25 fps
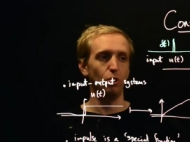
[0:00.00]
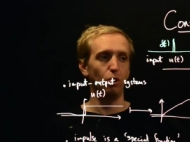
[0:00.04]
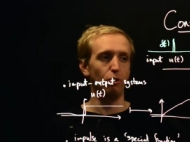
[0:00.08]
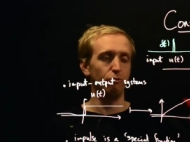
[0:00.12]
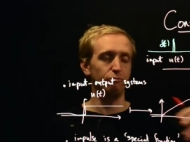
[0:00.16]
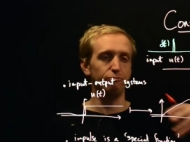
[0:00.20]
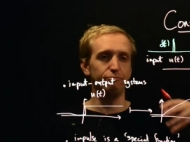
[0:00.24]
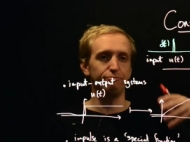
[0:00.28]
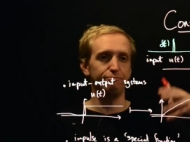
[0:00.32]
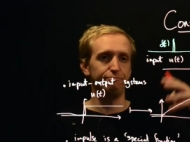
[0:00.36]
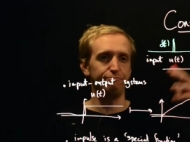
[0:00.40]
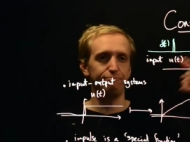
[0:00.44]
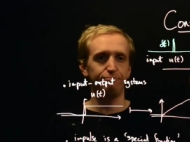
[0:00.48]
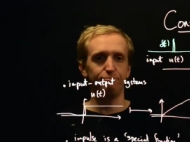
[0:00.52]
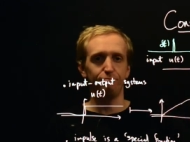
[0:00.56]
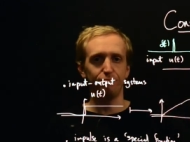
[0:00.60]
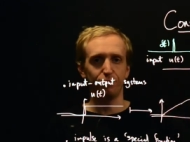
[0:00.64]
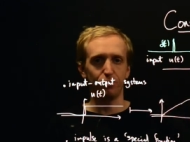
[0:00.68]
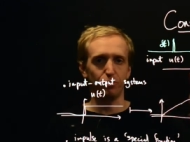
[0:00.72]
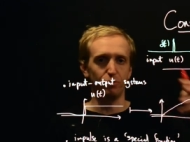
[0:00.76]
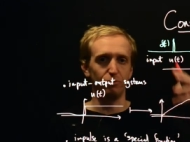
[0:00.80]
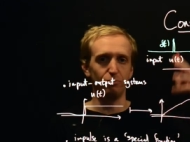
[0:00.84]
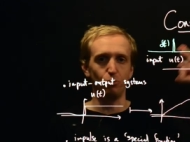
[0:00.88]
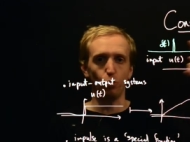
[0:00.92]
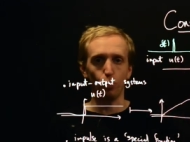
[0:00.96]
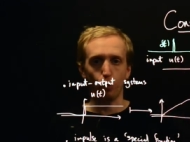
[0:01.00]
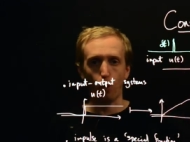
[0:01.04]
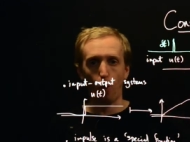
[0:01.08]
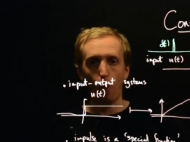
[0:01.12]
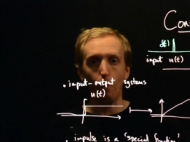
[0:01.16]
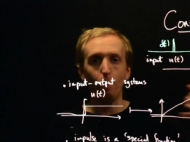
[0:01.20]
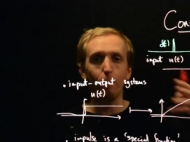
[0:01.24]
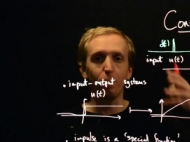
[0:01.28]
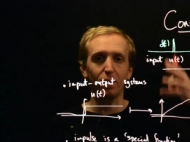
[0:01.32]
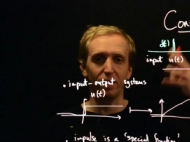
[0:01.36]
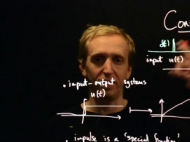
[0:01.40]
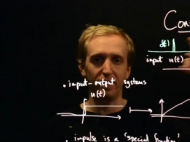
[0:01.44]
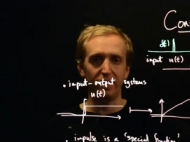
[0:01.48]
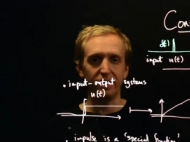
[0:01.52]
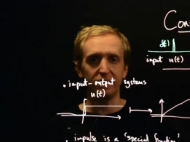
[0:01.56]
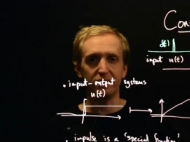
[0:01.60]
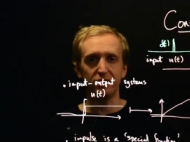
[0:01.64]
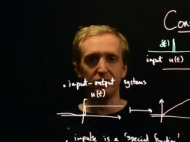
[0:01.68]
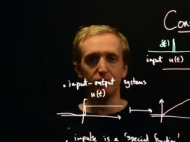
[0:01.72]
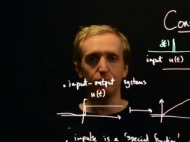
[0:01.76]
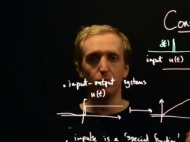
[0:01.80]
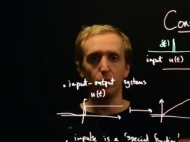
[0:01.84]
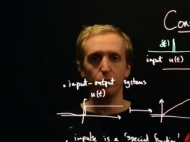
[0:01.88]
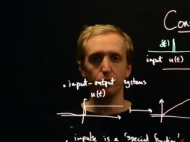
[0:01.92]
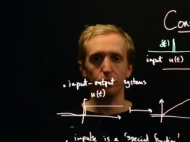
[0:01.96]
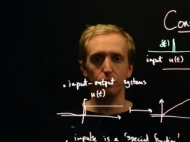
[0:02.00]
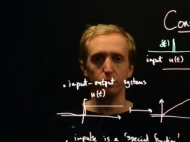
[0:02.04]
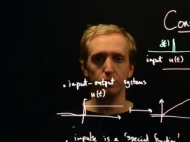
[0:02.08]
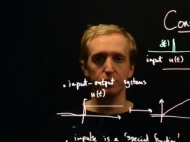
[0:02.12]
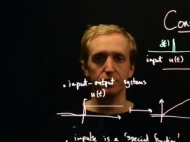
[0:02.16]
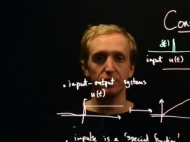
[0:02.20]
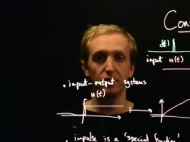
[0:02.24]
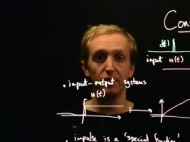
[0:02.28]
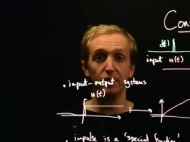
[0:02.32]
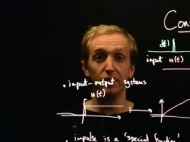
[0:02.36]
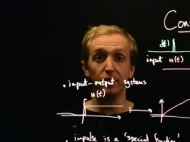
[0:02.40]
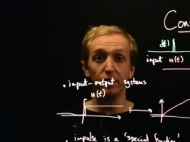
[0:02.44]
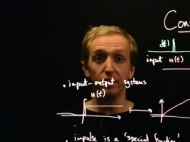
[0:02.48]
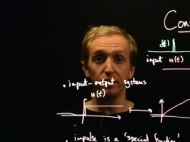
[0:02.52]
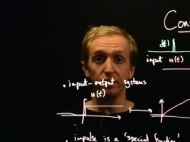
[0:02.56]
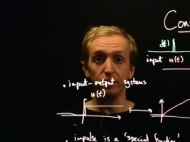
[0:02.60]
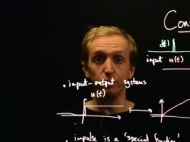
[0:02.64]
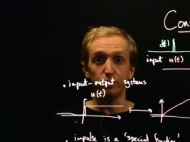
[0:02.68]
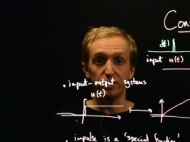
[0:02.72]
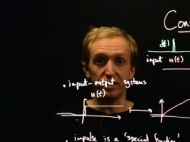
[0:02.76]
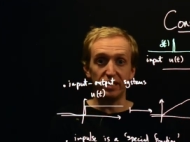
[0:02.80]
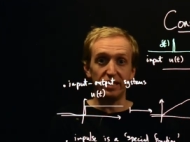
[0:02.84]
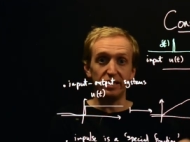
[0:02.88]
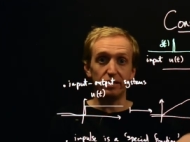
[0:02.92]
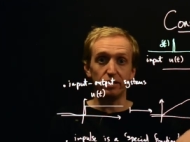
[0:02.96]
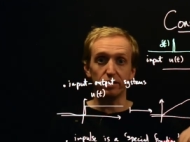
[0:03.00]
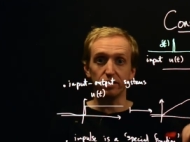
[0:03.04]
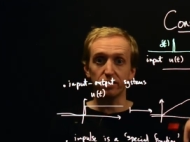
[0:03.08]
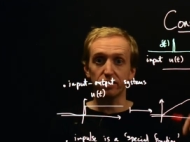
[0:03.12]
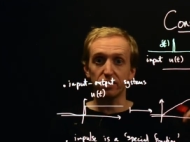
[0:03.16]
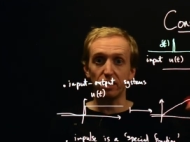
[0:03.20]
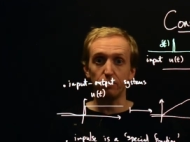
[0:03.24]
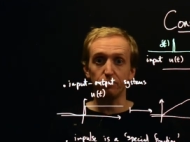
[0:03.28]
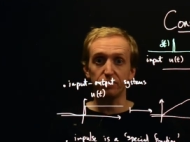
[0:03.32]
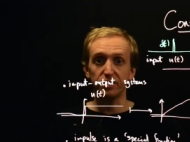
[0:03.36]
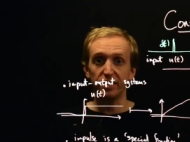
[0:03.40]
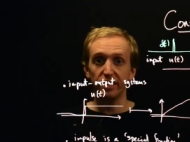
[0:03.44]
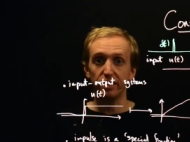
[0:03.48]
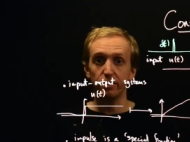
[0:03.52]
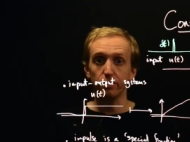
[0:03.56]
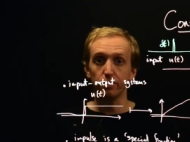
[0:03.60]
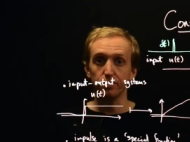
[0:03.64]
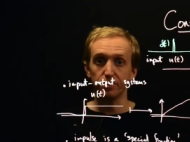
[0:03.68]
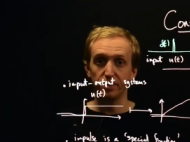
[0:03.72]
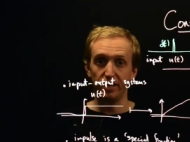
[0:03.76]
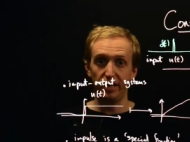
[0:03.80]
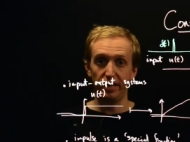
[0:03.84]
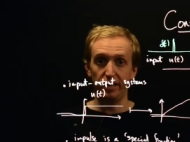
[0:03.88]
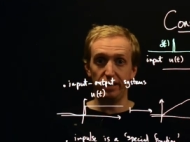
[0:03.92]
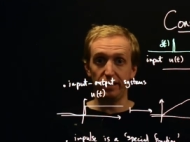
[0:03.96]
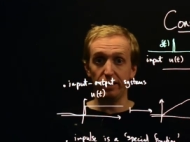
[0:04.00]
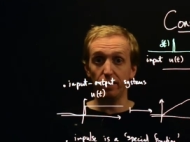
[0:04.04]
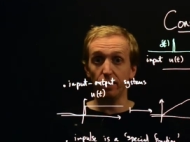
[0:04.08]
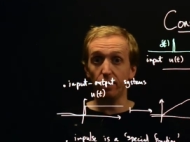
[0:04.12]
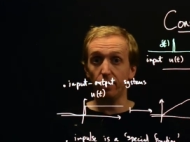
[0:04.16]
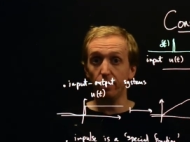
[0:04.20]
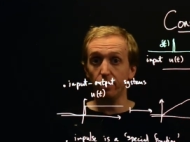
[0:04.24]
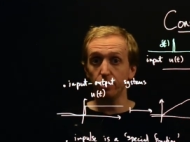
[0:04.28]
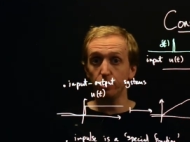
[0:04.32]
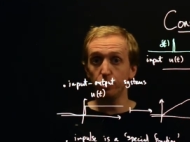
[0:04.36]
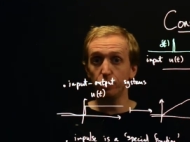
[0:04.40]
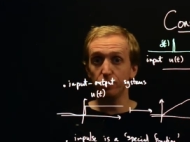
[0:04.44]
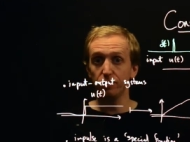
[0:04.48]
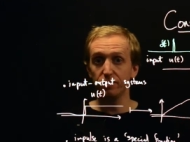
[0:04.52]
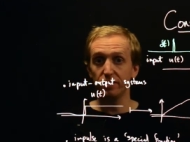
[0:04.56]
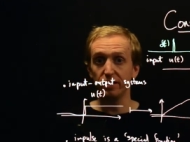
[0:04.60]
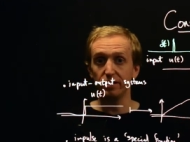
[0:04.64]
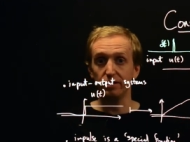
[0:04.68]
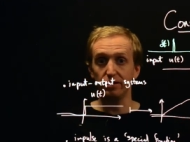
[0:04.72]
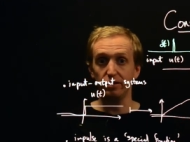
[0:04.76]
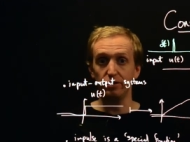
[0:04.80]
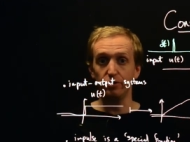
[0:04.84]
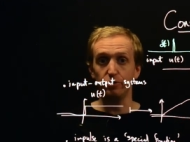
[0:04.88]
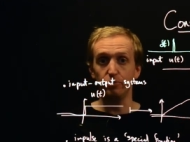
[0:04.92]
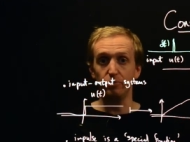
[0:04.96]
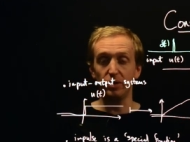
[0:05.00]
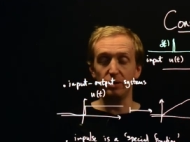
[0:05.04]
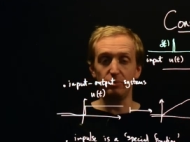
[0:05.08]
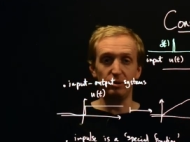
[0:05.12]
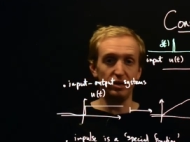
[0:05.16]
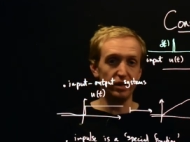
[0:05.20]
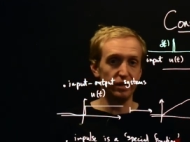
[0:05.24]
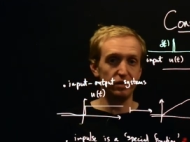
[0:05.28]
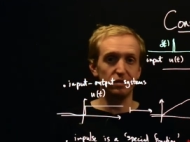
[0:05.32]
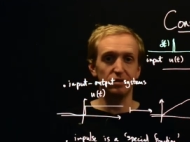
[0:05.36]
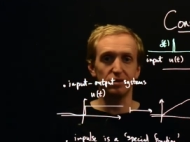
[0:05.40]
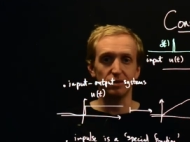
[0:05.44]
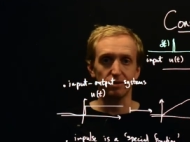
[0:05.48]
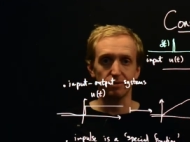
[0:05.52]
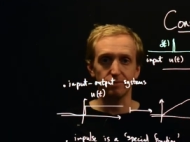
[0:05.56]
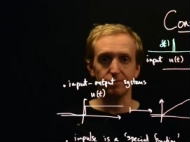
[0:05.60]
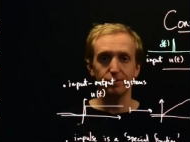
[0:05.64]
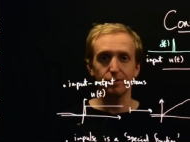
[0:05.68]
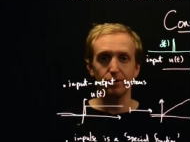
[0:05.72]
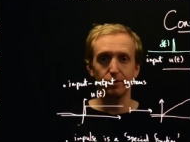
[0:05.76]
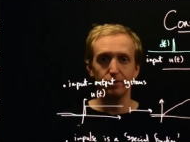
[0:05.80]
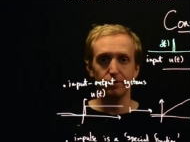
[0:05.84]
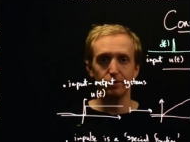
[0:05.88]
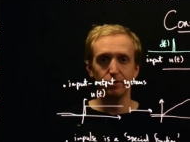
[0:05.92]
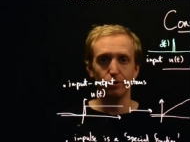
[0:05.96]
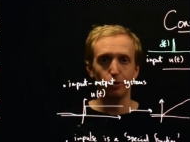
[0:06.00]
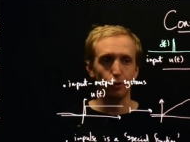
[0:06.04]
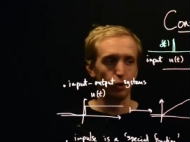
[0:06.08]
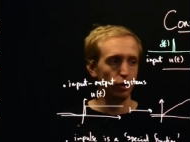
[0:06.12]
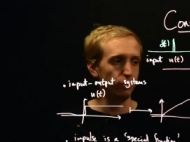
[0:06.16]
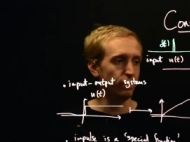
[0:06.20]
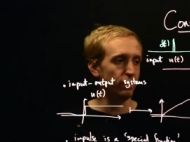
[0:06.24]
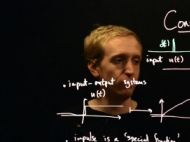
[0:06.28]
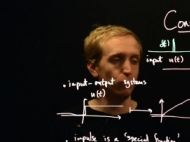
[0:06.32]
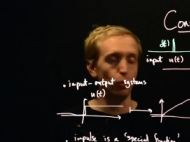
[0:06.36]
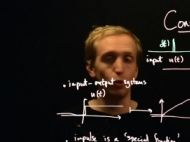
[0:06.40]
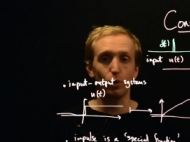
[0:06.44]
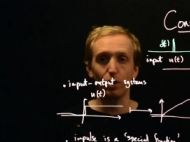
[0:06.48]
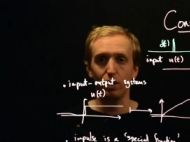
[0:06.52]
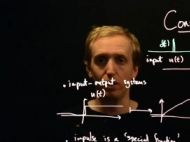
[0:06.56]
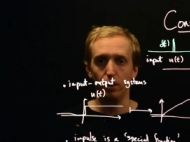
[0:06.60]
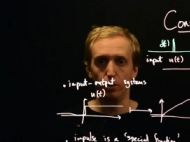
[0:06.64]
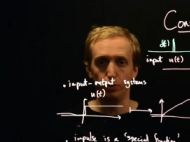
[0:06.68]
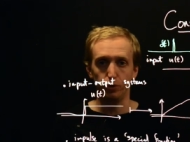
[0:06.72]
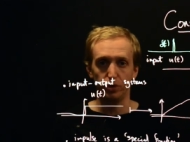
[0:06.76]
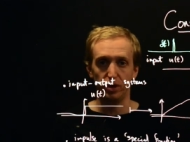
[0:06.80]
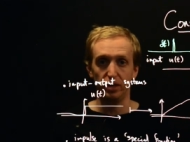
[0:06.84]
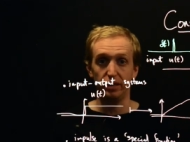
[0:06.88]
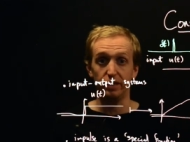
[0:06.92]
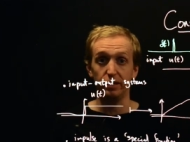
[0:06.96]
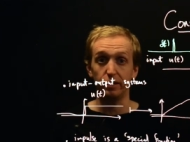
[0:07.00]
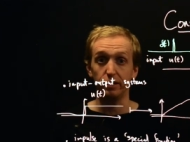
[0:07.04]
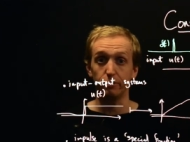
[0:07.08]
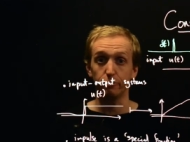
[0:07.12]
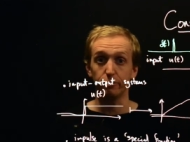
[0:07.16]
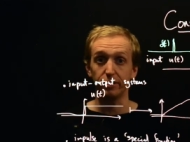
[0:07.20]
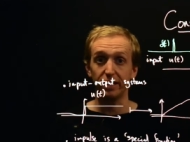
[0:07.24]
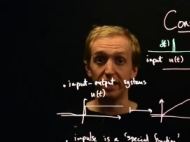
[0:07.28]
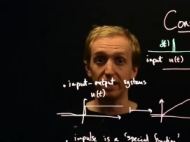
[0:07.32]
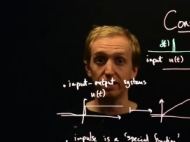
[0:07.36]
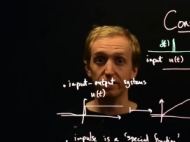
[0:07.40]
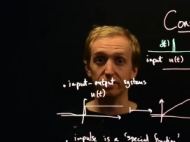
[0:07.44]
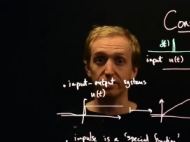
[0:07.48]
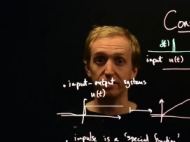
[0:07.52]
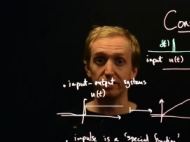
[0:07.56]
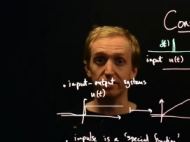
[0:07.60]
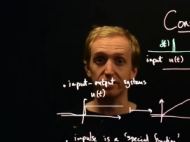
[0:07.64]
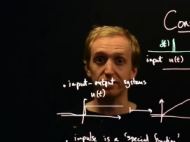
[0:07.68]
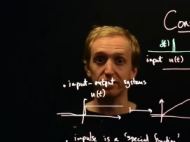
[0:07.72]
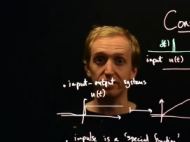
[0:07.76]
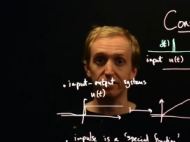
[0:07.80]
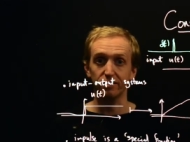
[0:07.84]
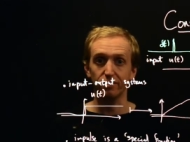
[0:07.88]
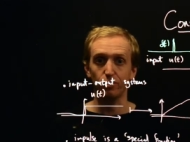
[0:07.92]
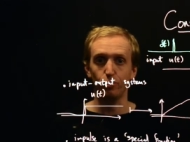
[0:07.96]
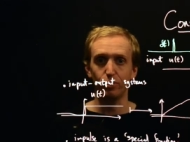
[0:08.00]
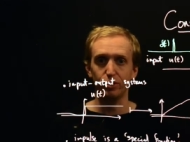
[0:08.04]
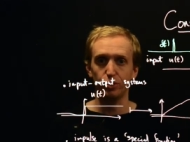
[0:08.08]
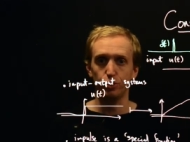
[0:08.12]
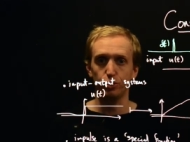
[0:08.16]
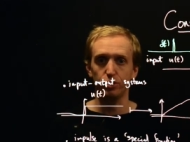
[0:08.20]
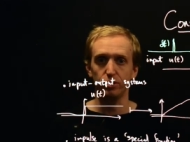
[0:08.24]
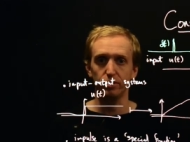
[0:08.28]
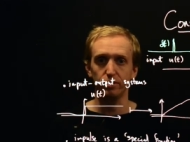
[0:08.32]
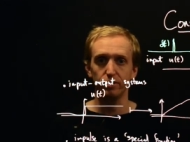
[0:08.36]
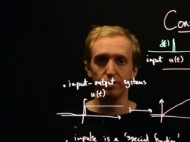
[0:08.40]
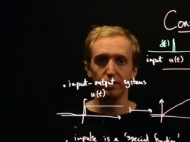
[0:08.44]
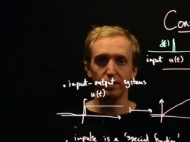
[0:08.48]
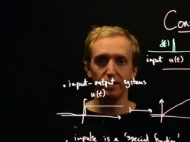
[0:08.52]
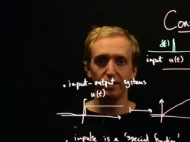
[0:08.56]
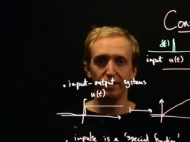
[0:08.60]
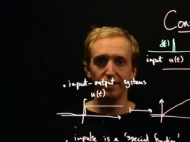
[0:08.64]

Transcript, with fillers: of sort of more complicated models, you see that some signals are getting large, then you maybe need to look a bit more closely at your analysis and question